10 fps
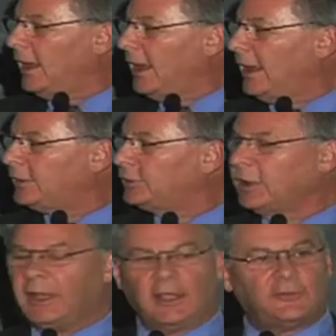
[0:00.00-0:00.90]
And
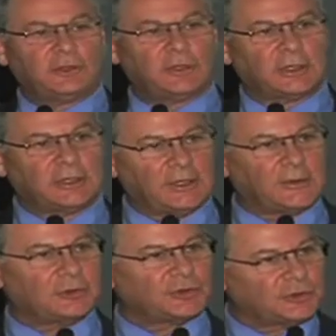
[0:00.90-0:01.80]
if you took it
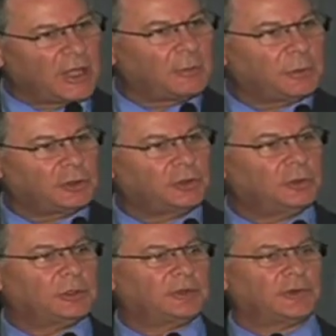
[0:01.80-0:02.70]
another step and you
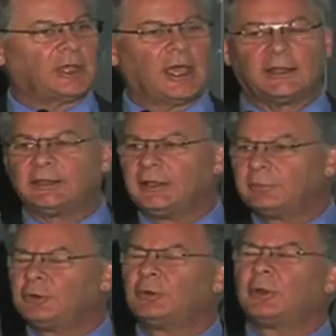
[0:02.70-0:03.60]
do it as a guided
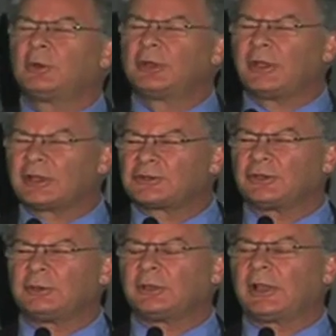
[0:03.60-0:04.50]
imagery where you
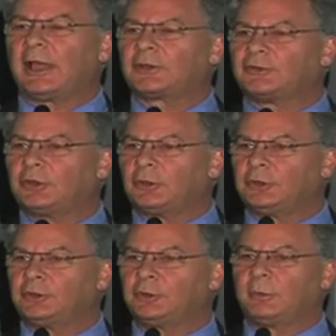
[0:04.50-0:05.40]
actually relax, you go
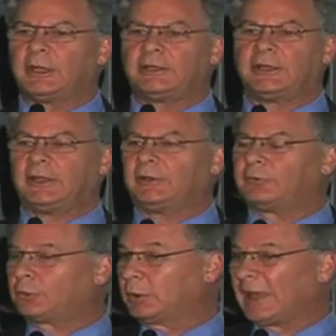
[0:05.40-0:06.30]
into a meditative
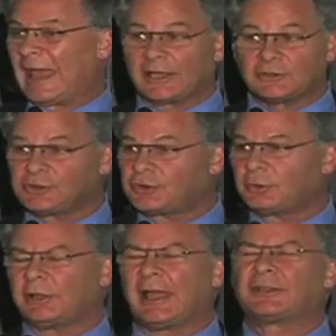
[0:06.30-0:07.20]
or just a
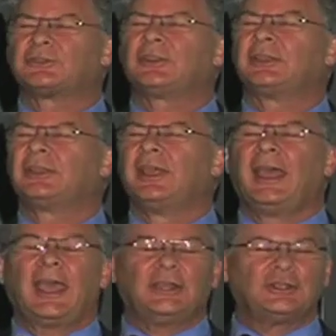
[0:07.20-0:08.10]
relaxed state,
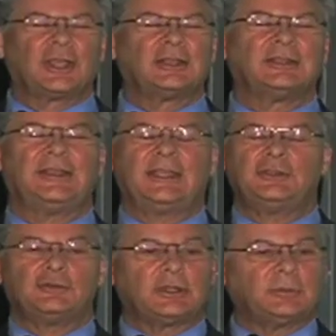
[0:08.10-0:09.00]
and you kind of
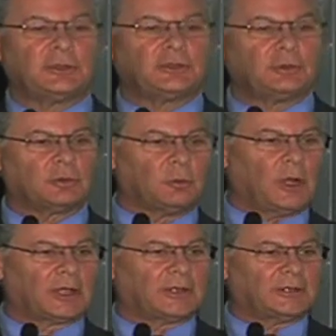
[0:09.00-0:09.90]
daydream that you were
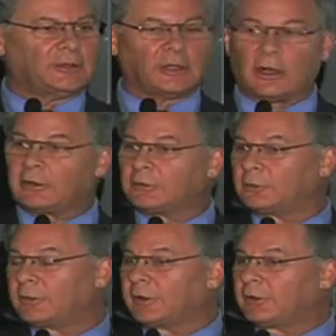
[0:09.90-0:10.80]
walking in the garden
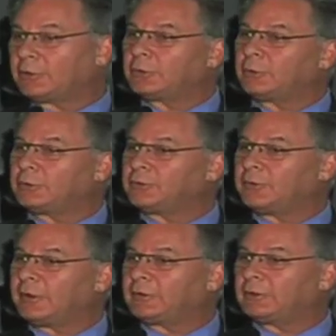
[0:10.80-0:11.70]
with Eleanor
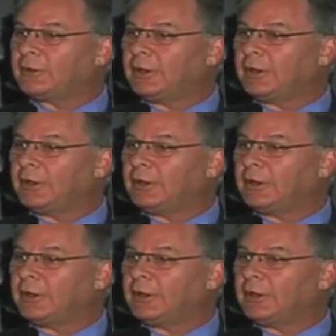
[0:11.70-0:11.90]
Roosevelt